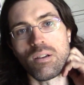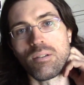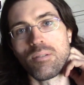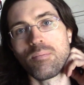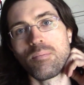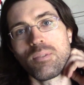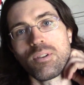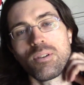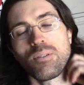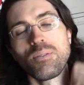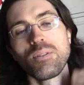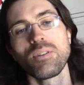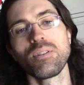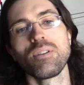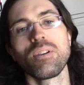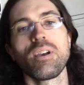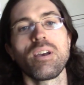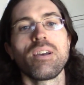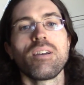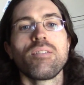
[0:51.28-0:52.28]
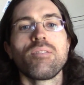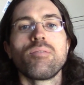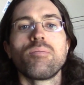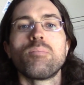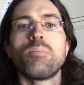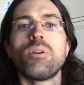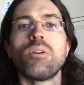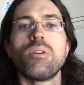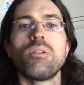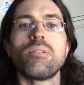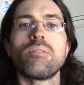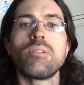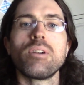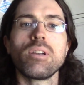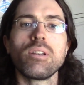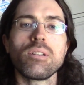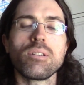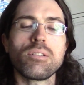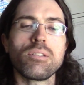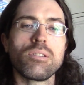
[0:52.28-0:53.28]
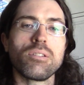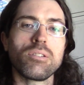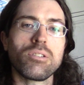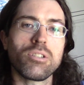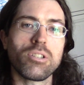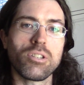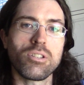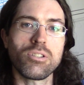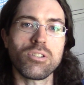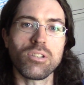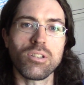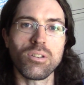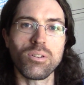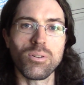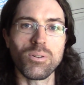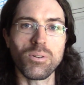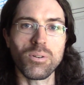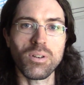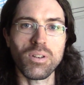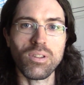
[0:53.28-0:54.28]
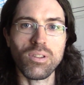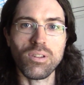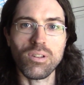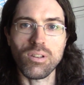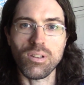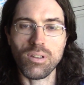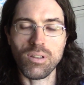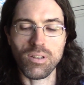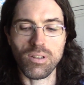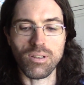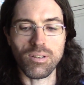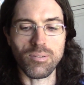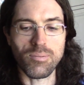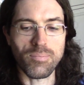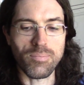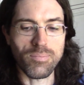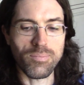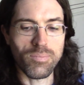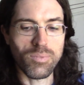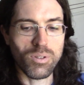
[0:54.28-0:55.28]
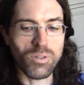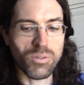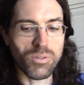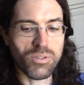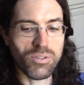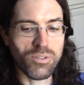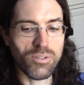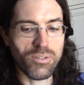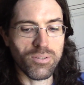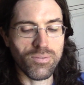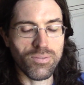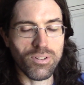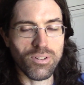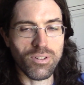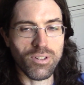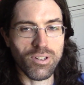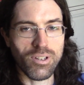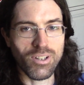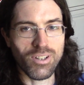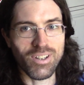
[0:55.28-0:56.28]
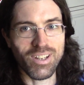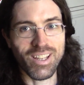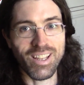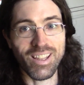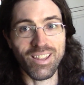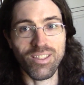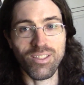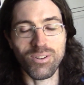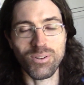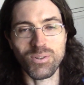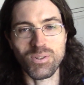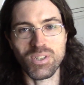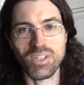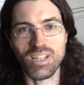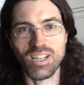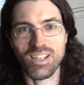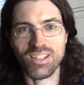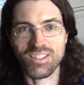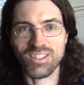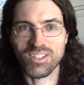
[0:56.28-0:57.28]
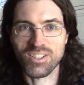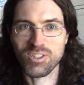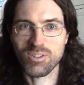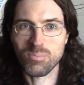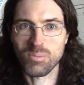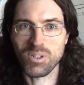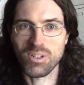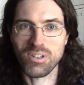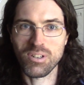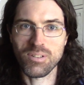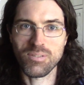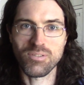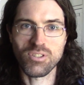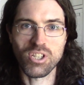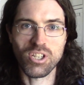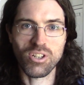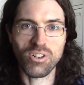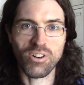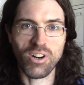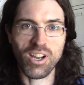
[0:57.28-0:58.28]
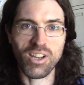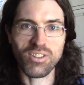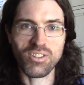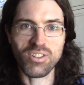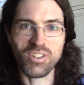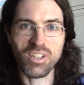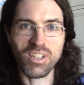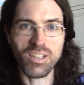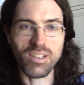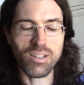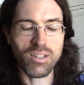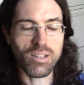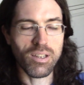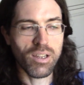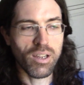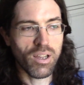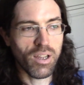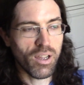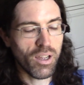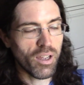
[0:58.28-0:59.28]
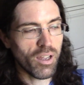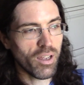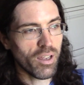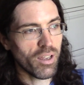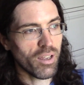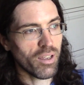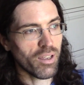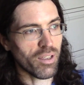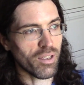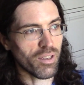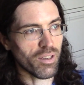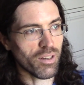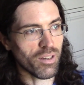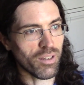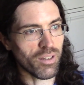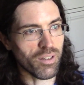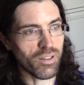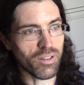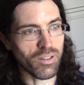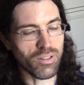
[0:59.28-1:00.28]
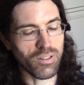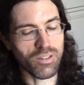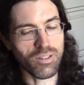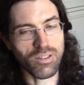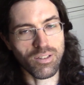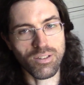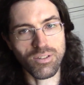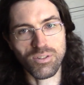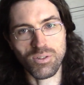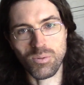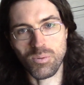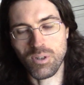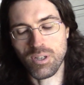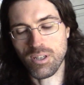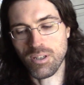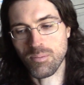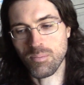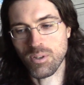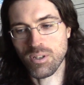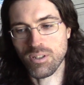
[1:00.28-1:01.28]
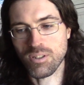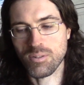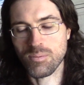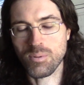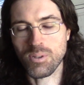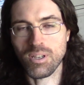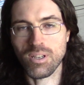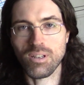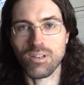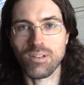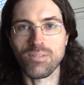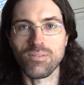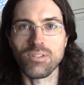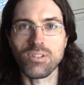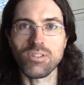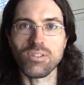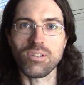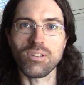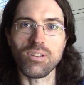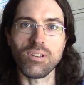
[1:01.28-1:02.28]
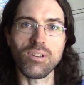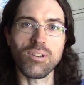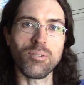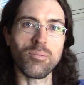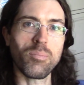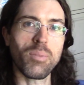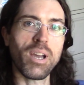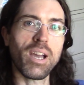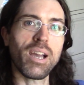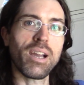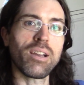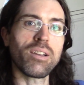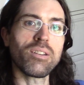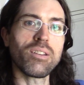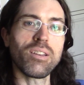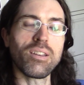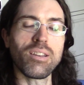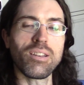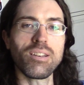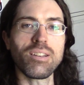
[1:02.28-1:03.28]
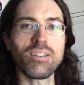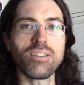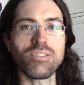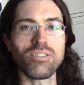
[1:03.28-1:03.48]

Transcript: Here we have Paul writing to the church in Corinth, who is known for their enthusiastic spirit of generosity. And he's away, but he's planning a visit to come back, and he's